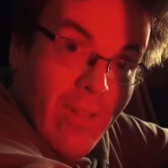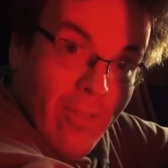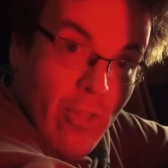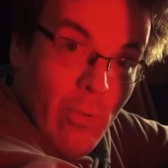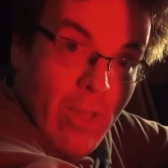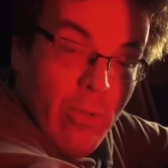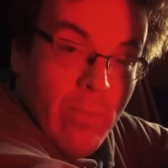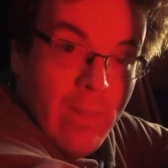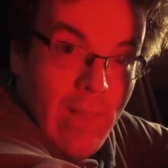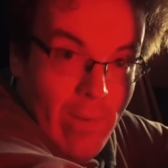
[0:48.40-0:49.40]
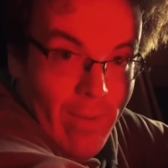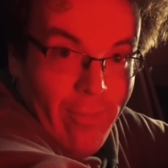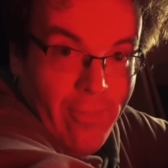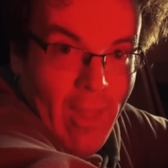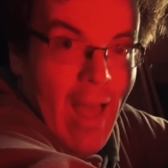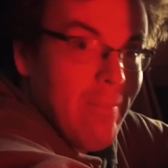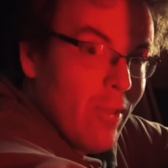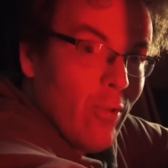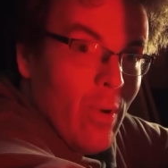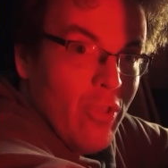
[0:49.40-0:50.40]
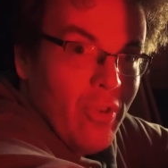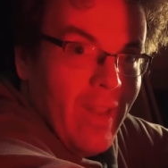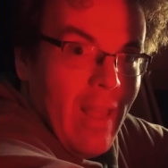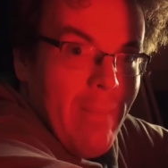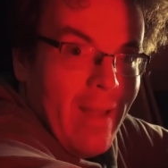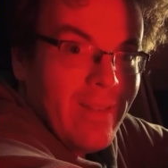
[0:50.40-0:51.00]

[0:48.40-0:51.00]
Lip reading: the situation with Lewis. I'm just questioning about